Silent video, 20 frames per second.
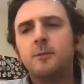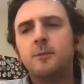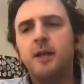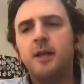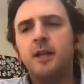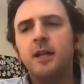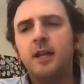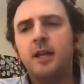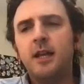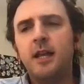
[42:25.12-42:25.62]

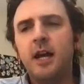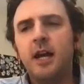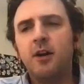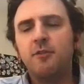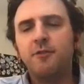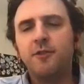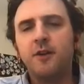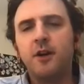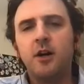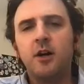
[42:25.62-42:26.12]
depending on
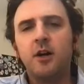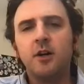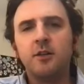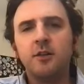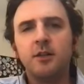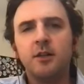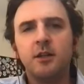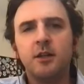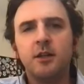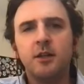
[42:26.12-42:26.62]
how far
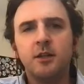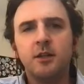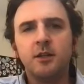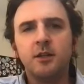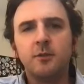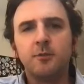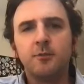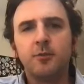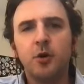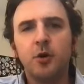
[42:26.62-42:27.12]
the
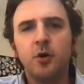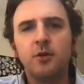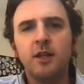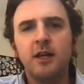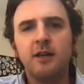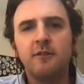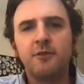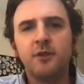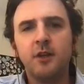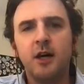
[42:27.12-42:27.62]
the pro
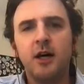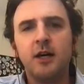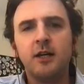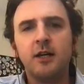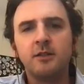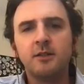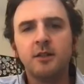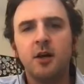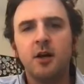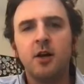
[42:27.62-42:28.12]
life
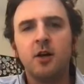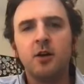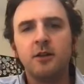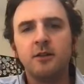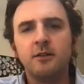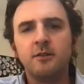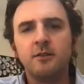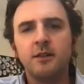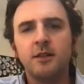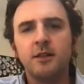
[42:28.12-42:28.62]
laws are
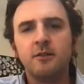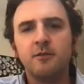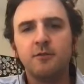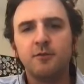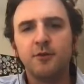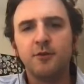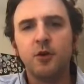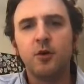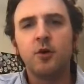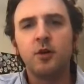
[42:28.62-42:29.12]
in in
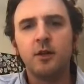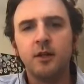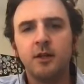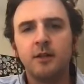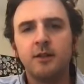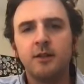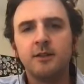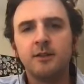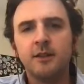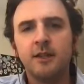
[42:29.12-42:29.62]

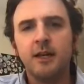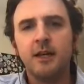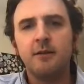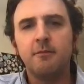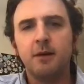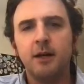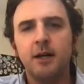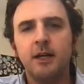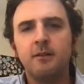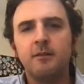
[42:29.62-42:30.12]
Florida, this guy
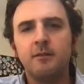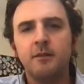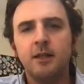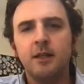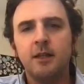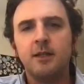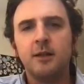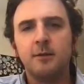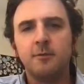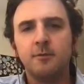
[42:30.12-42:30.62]
might
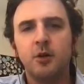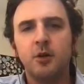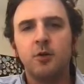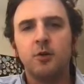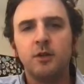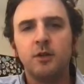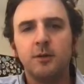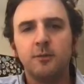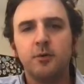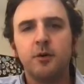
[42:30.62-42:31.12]
end up
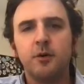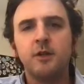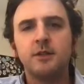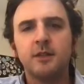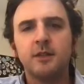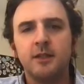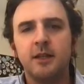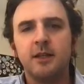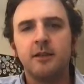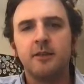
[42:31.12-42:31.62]
going to
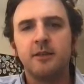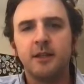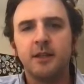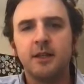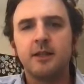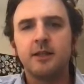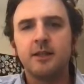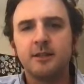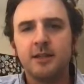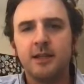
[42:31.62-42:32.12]
prison. I
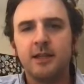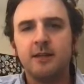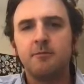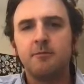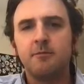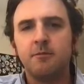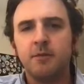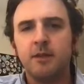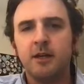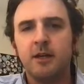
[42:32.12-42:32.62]
think because
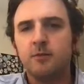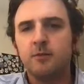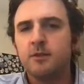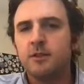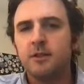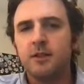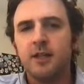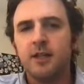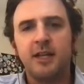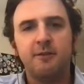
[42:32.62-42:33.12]
that that
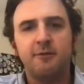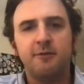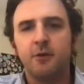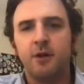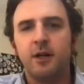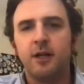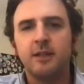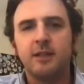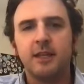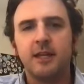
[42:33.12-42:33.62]
was a life,
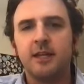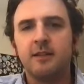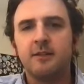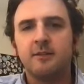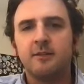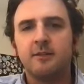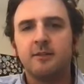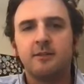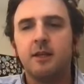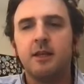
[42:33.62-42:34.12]
right?
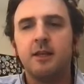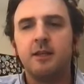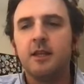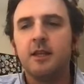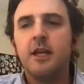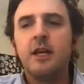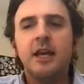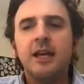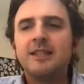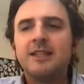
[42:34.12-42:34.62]
That's I
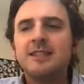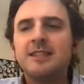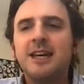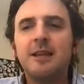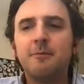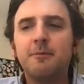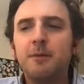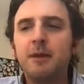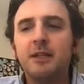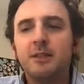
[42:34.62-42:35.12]
mean,
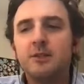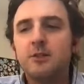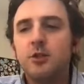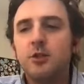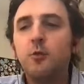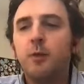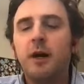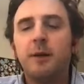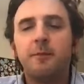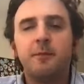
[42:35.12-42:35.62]
it's not a
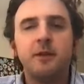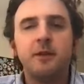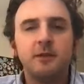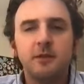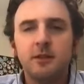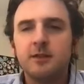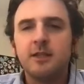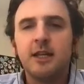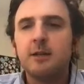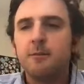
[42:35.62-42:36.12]
it's two
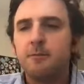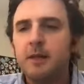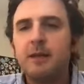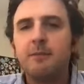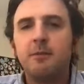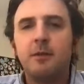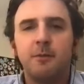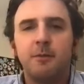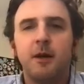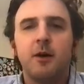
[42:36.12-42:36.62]
puppies. It's not a
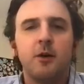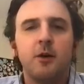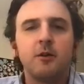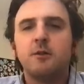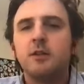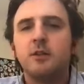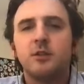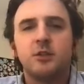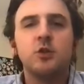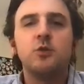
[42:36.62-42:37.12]
baby pup,
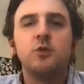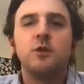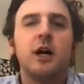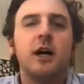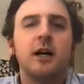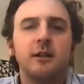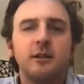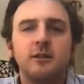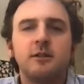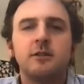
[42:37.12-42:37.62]
or it's two
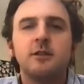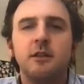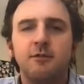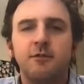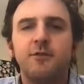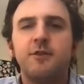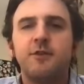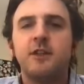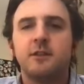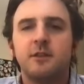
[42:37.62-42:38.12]
dogs.
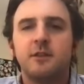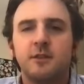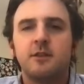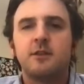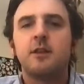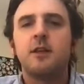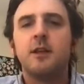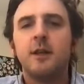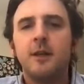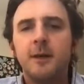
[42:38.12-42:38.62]
If
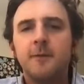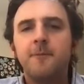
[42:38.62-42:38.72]
it's